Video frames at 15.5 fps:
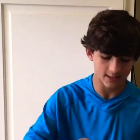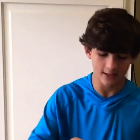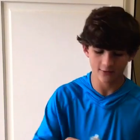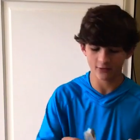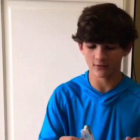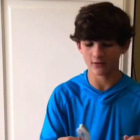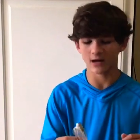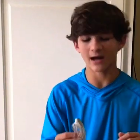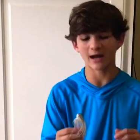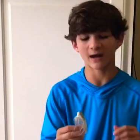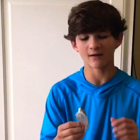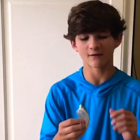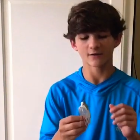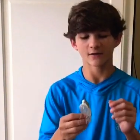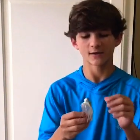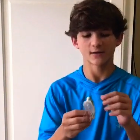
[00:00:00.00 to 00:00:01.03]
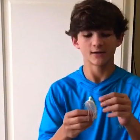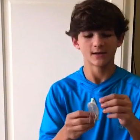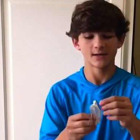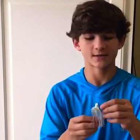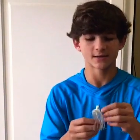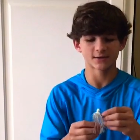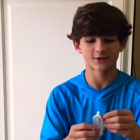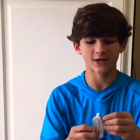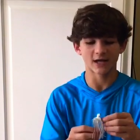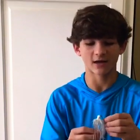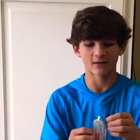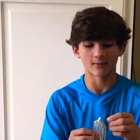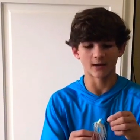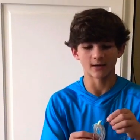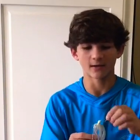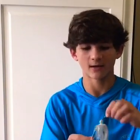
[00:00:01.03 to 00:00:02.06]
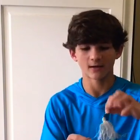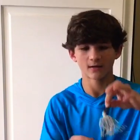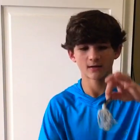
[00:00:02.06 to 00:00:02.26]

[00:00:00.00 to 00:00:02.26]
next lure I have is a chatterbait.